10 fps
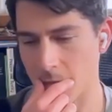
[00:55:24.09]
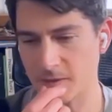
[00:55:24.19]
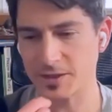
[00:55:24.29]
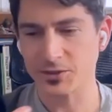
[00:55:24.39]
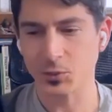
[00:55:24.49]

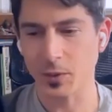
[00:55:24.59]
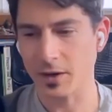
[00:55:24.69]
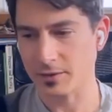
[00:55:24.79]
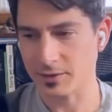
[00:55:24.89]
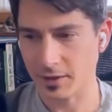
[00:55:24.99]
situate
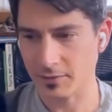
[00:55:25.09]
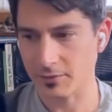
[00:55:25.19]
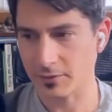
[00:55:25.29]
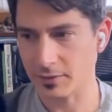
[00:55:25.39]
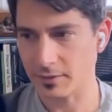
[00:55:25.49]

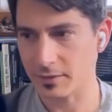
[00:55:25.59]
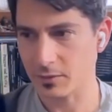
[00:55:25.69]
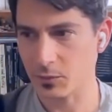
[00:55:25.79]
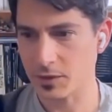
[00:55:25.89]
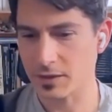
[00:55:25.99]
ourselves
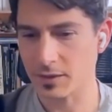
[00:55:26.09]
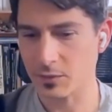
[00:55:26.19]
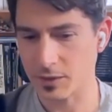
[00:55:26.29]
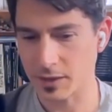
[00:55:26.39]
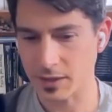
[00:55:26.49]

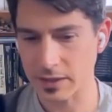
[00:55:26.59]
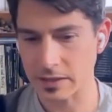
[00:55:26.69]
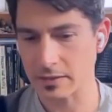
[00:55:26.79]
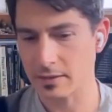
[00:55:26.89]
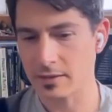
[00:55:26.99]

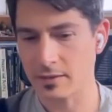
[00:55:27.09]
within